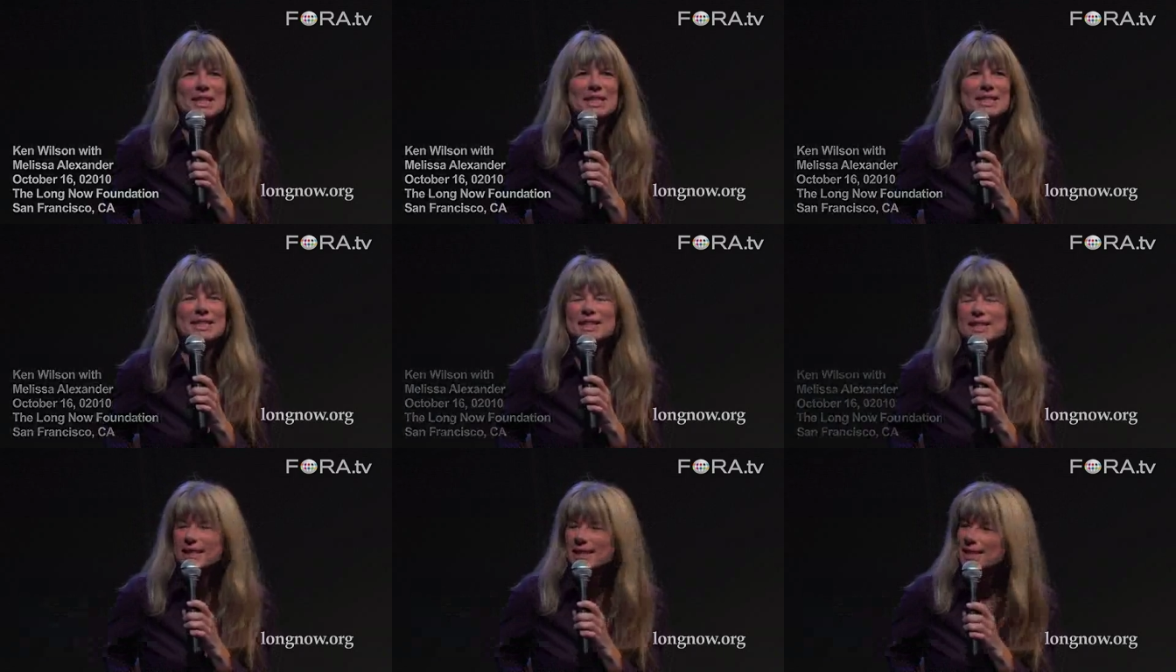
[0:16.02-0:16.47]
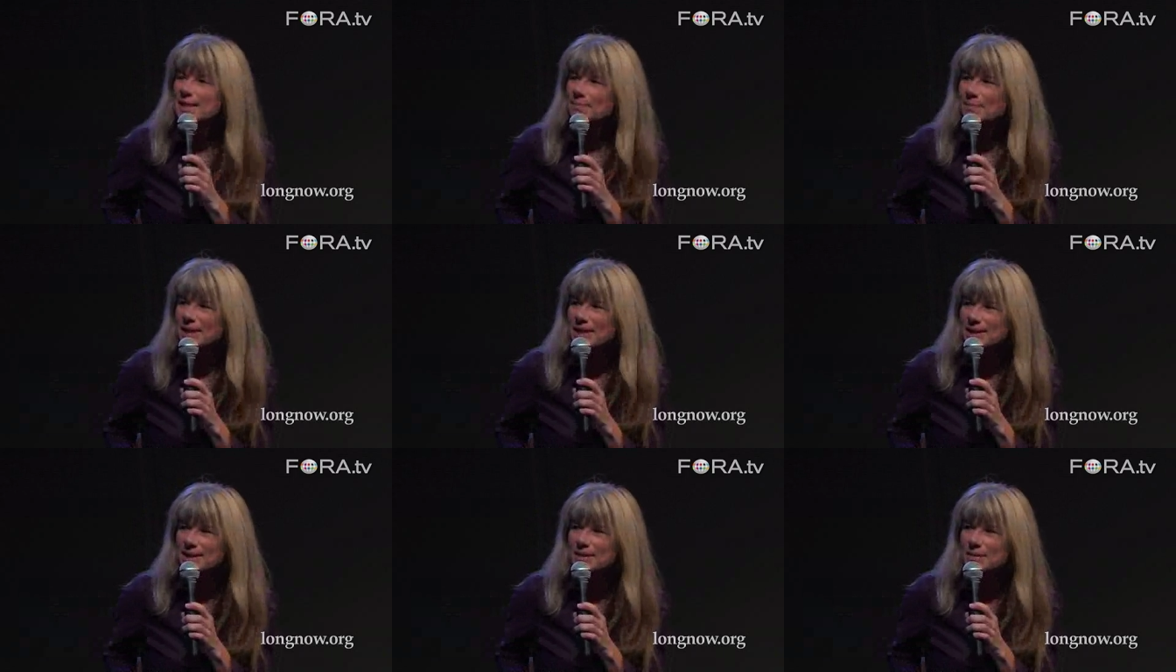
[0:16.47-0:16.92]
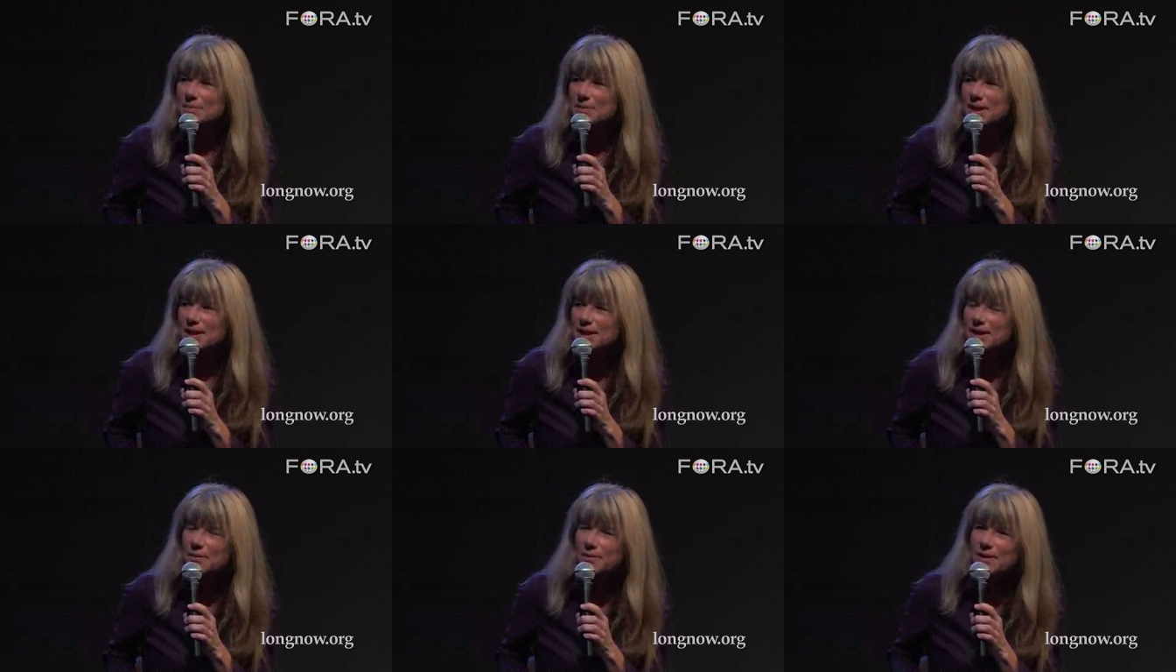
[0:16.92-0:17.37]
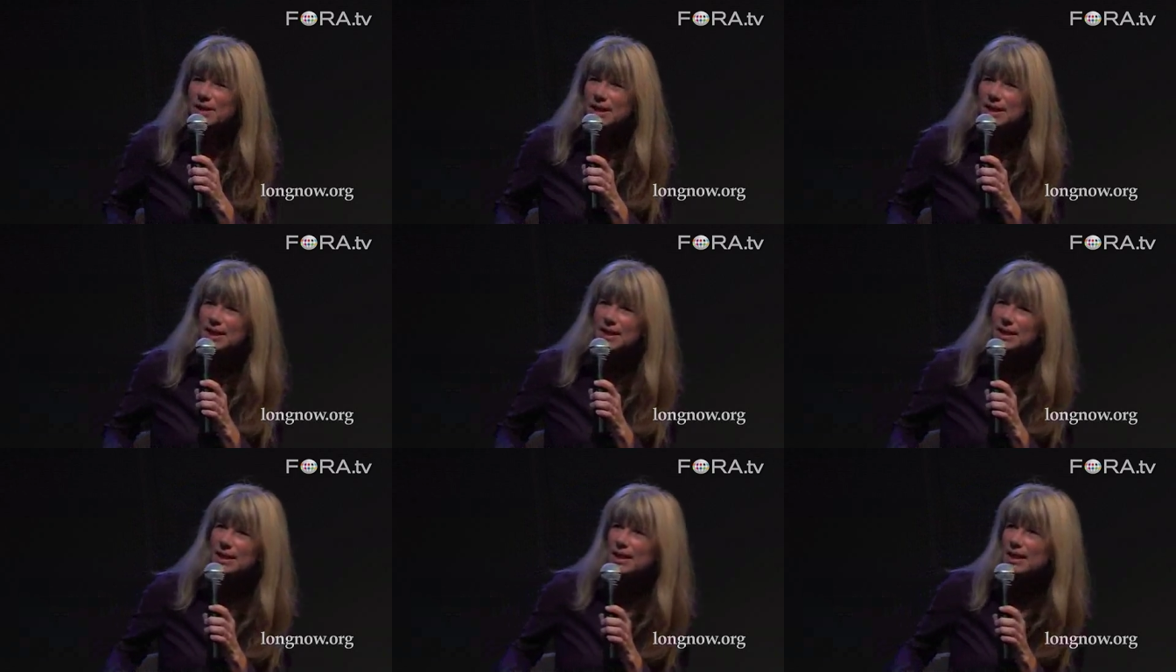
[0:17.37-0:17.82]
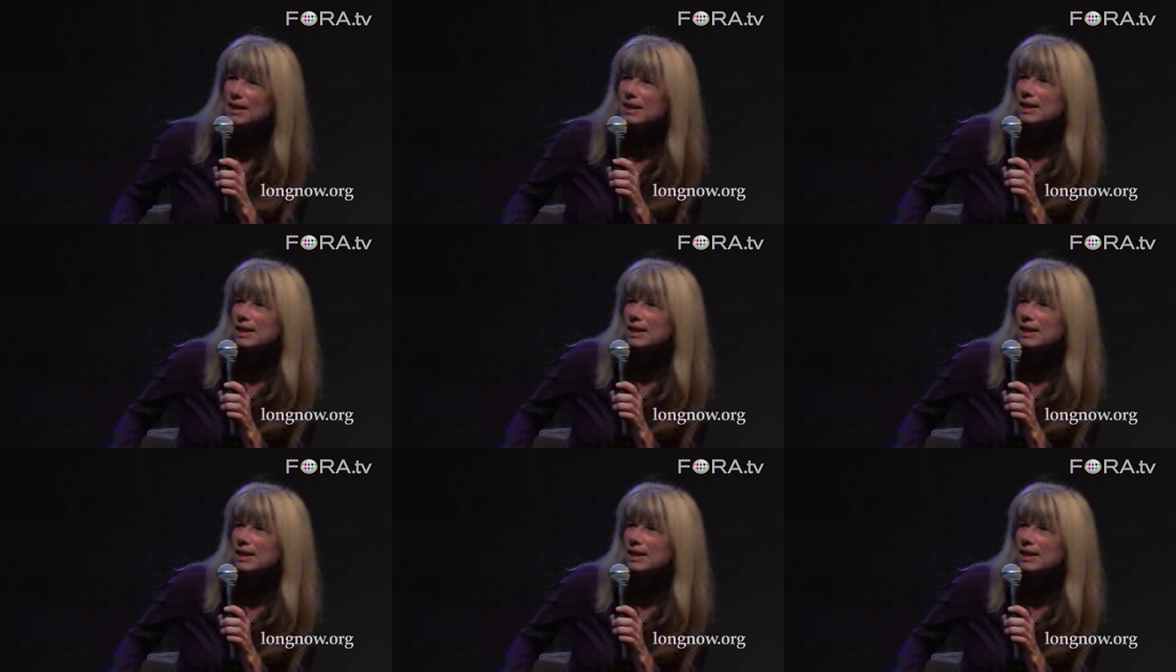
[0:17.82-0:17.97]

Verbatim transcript: is suspect to me anyway.